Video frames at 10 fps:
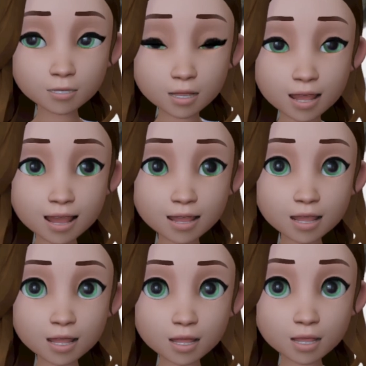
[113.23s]
linked
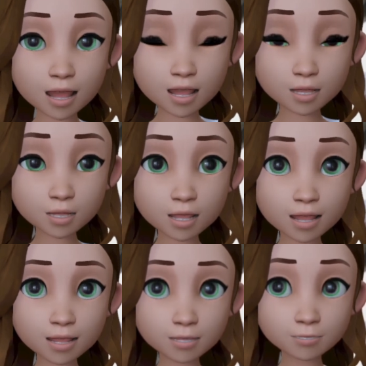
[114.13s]
to the you know
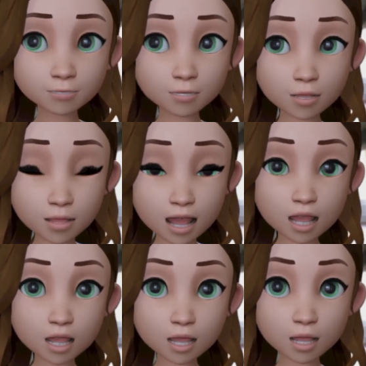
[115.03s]
um
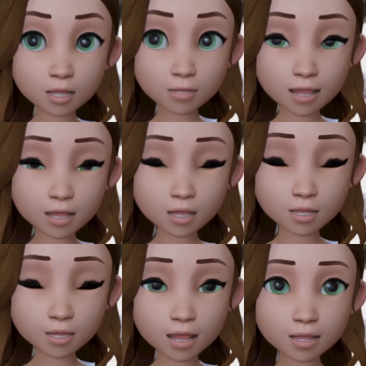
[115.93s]
creatures, the magical
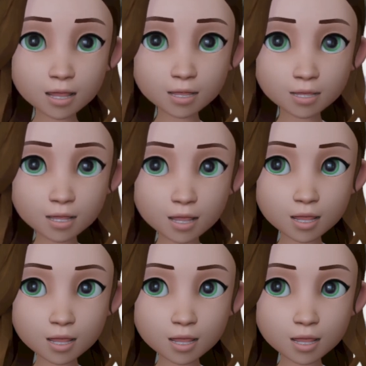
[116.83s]
creatures.